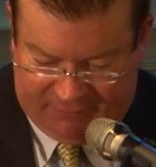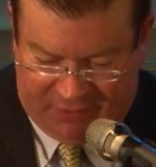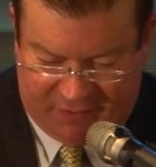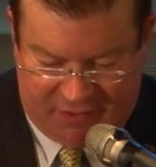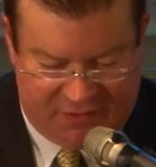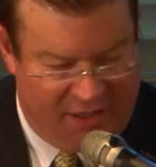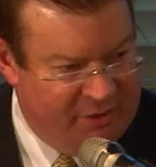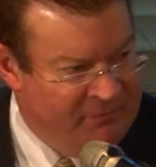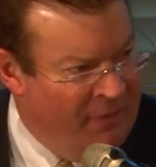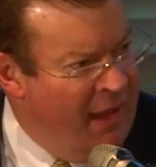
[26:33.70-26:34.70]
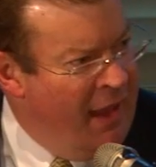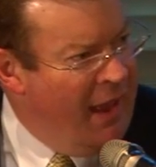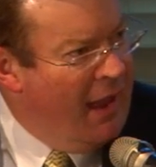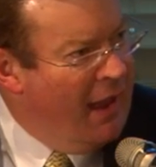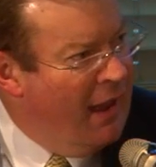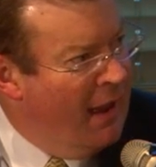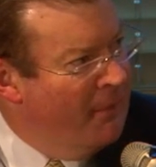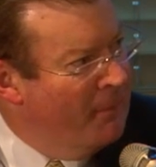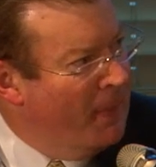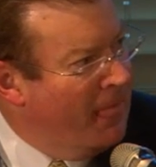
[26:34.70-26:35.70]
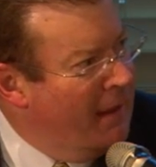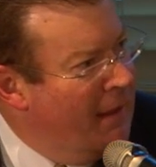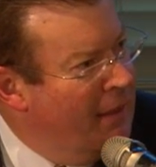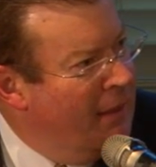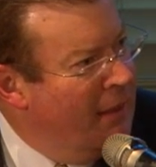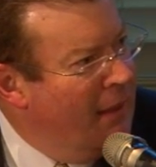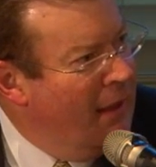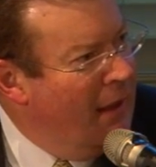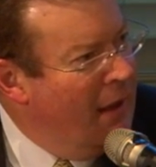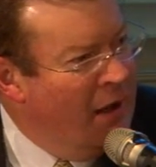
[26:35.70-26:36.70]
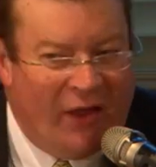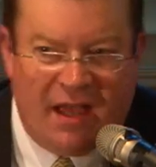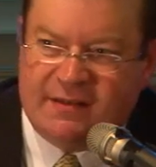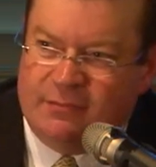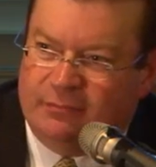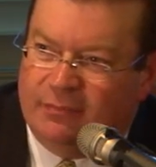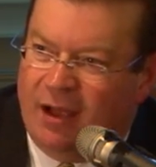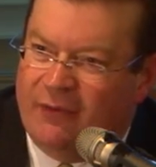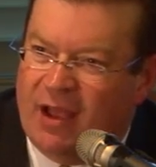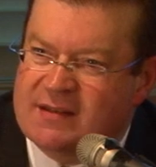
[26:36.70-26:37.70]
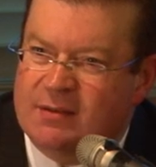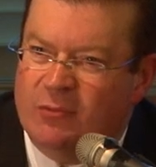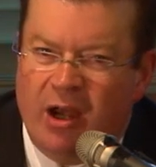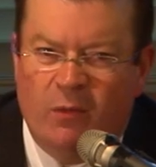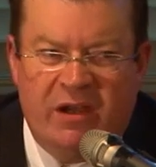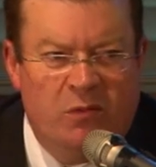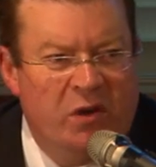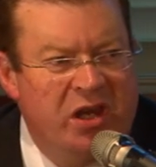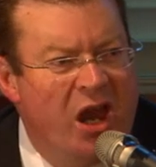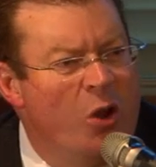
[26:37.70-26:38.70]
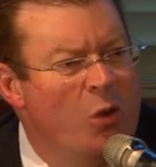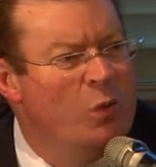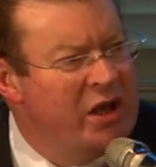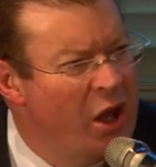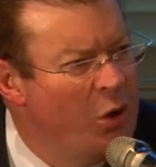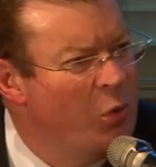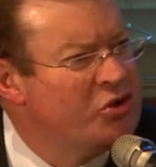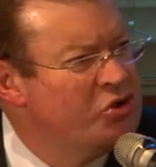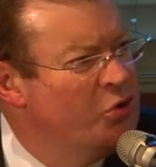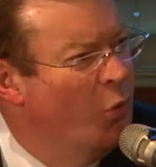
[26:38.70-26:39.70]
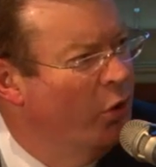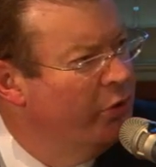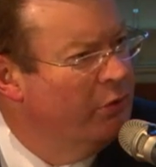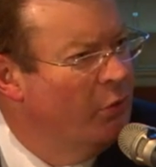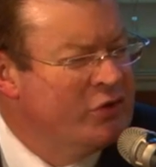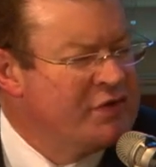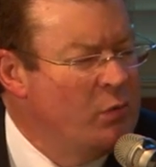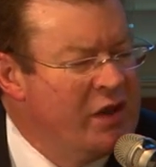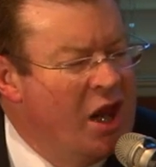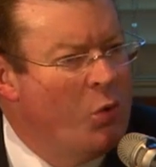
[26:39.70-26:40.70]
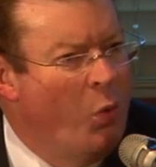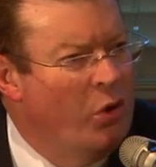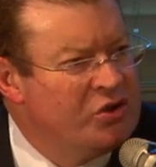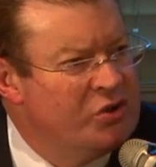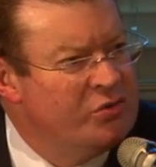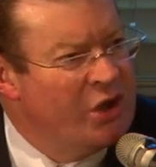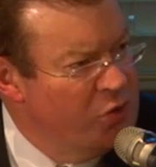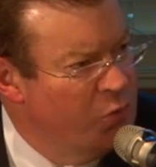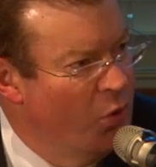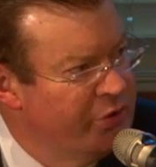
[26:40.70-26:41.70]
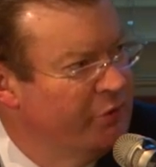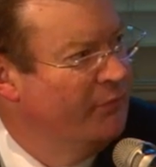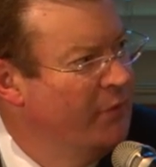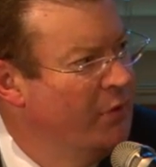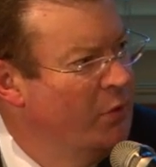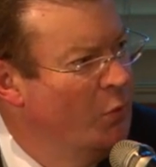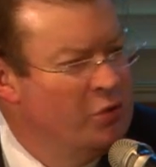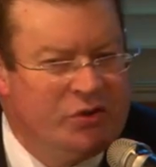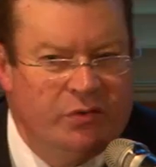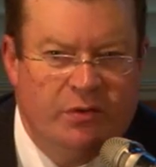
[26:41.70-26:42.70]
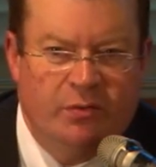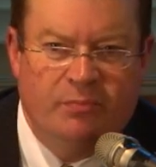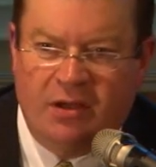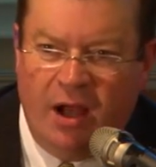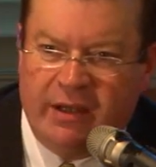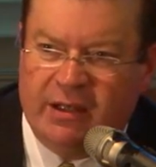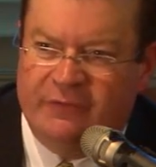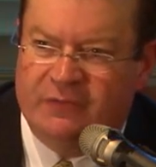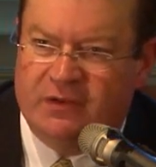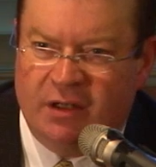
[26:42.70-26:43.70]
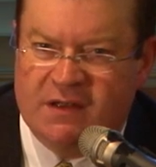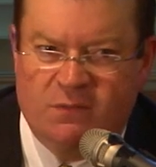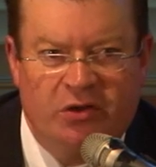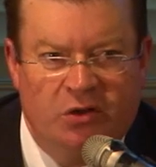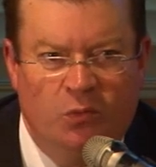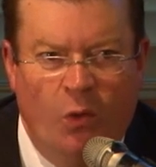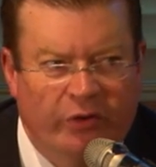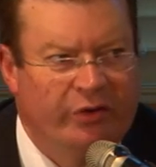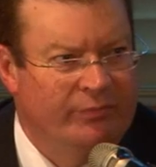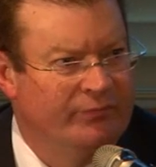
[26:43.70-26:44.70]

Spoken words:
interesting chappie, and I've asked them, right, we know what you want, we know what you don't want. Would you be kind enough to tell us what you want?